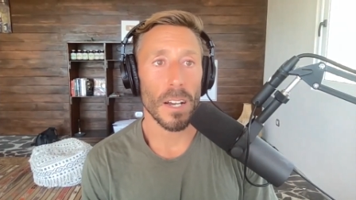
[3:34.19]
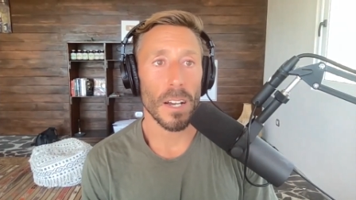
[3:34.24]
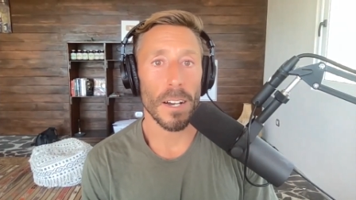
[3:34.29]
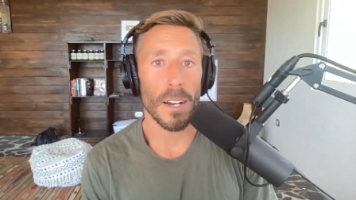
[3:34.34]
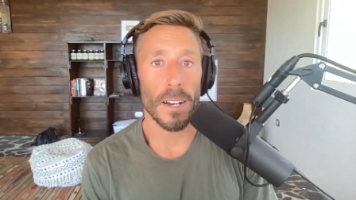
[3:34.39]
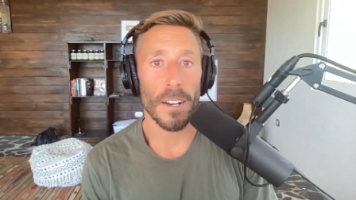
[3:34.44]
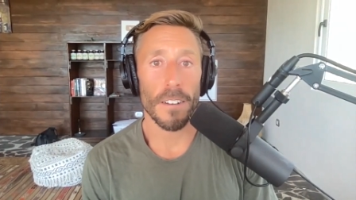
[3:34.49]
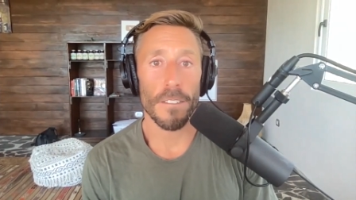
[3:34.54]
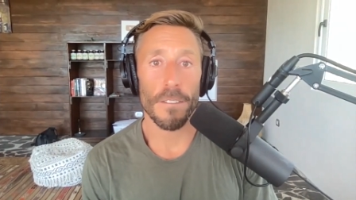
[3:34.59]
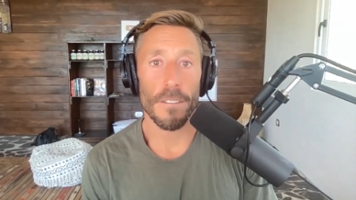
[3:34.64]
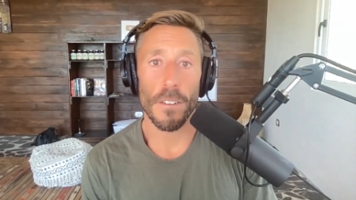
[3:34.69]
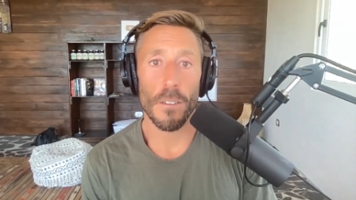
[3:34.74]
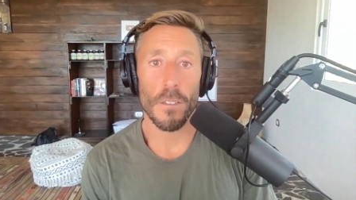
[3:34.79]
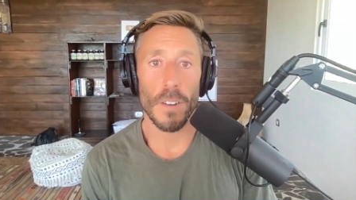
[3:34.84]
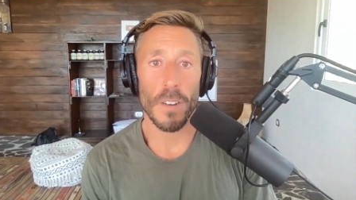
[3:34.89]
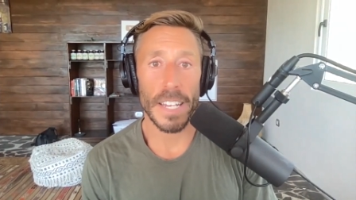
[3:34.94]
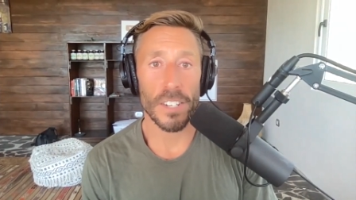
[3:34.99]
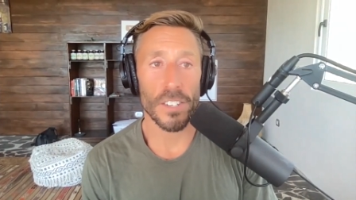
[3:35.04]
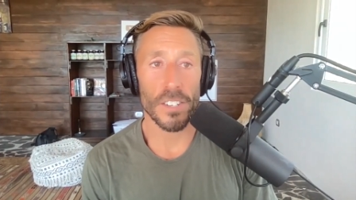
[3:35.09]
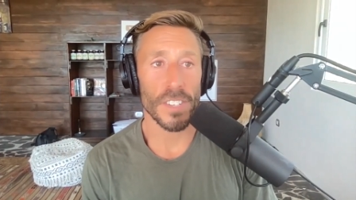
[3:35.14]
of
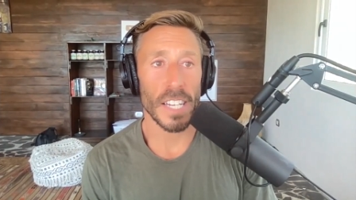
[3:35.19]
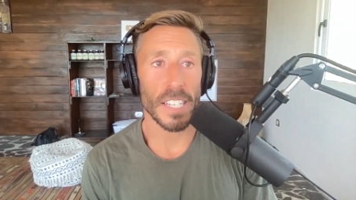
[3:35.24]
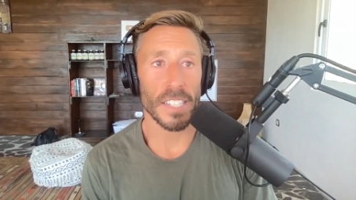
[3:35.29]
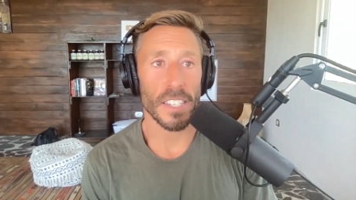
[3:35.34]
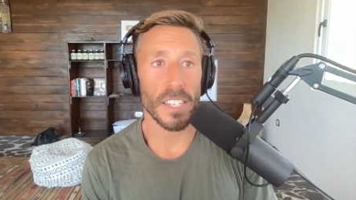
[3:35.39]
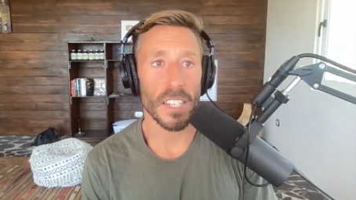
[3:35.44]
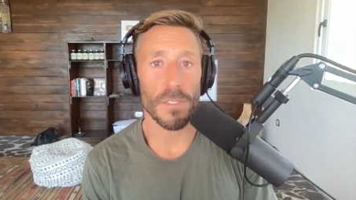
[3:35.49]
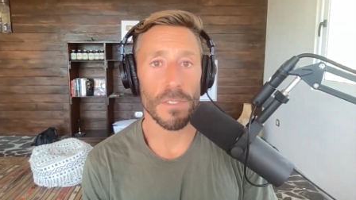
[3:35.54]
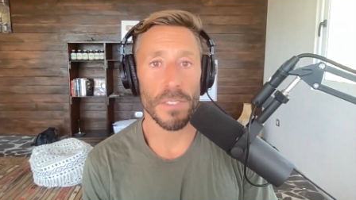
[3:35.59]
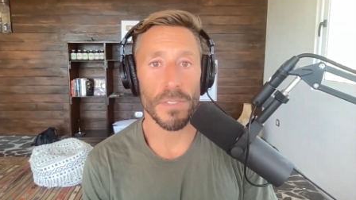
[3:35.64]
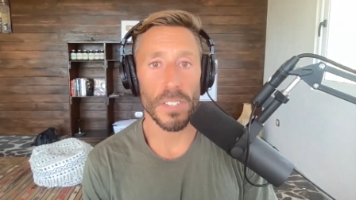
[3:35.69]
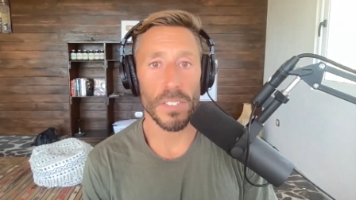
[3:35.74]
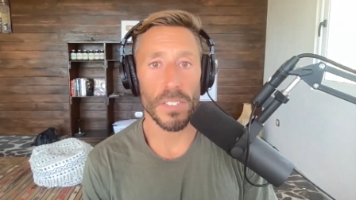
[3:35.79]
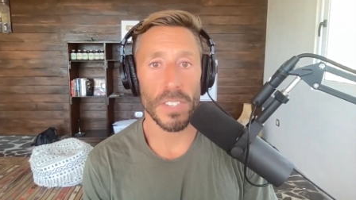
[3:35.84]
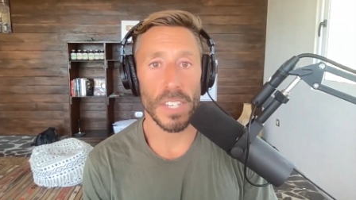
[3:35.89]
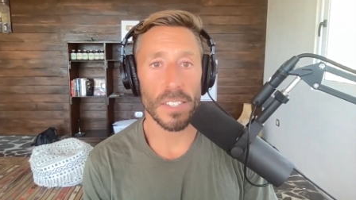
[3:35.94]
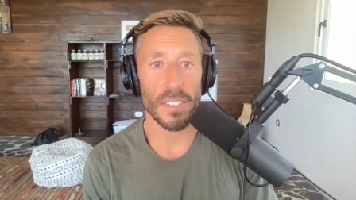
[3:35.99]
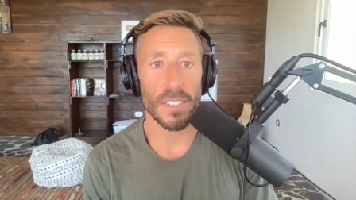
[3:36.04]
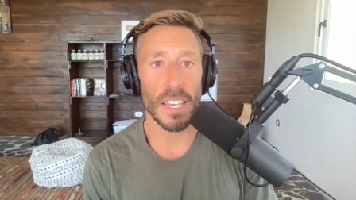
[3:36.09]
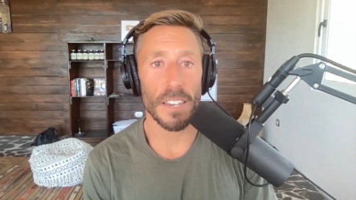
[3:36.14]
ages 19 to
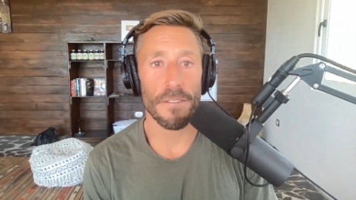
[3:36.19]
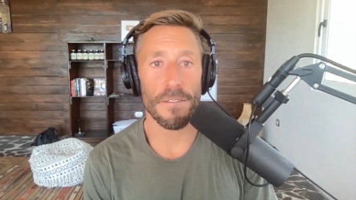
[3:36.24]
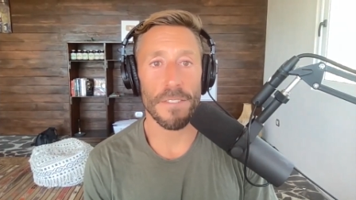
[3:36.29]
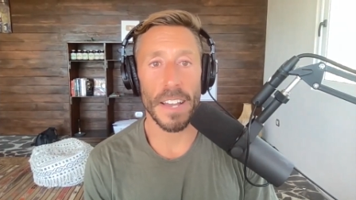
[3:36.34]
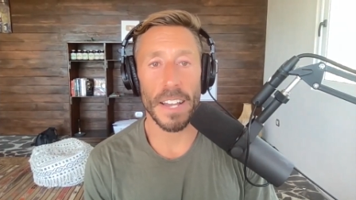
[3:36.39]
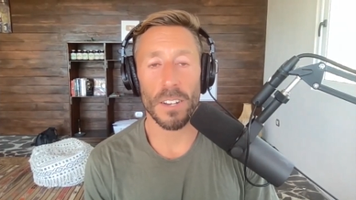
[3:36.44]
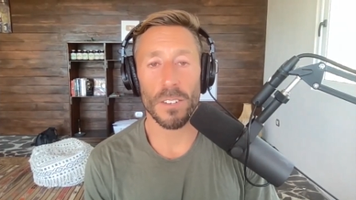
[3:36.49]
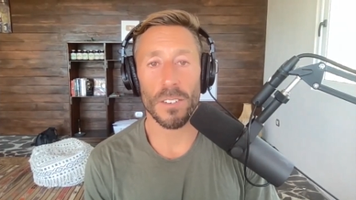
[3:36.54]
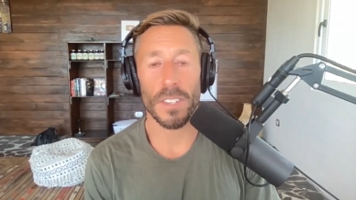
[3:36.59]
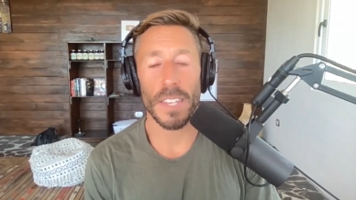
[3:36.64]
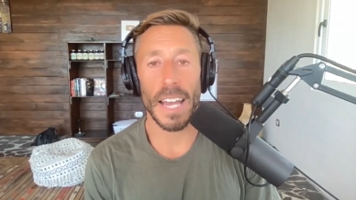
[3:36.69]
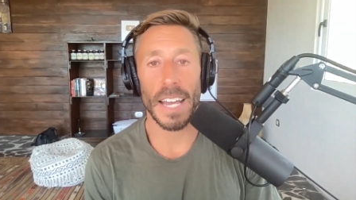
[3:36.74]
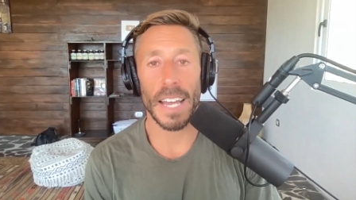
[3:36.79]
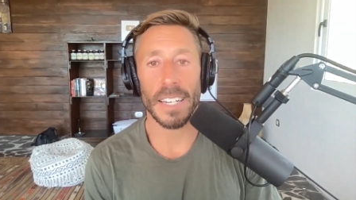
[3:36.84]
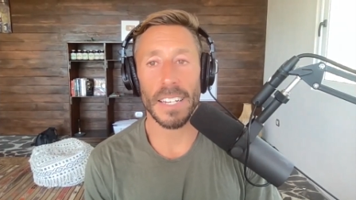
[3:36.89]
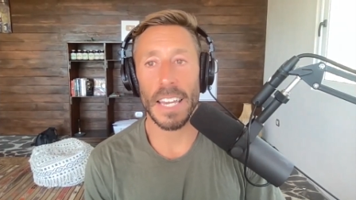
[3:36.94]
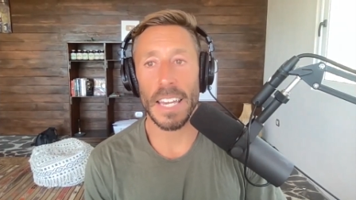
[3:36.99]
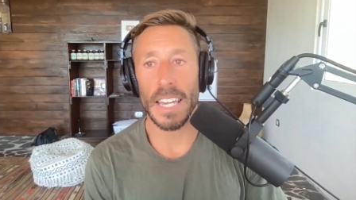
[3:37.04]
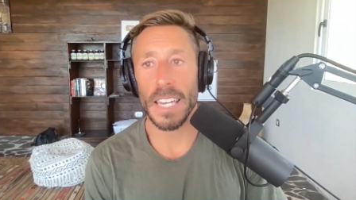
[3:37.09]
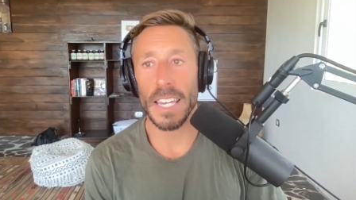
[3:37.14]
56, they found
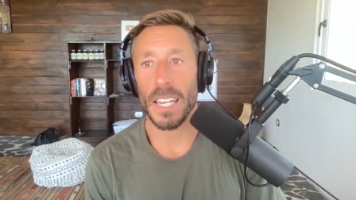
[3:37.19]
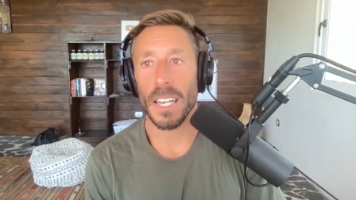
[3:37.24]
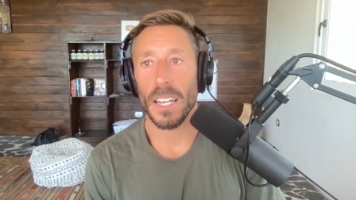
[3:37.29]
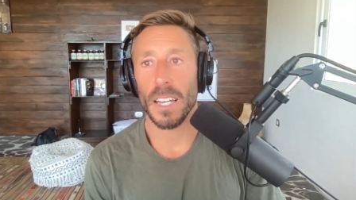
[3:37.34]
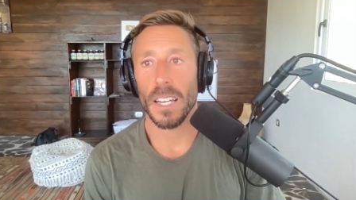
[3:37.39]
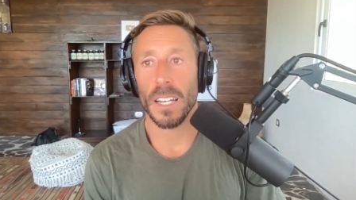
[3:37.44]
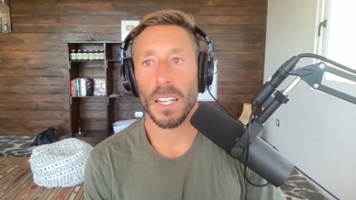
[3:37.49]
that a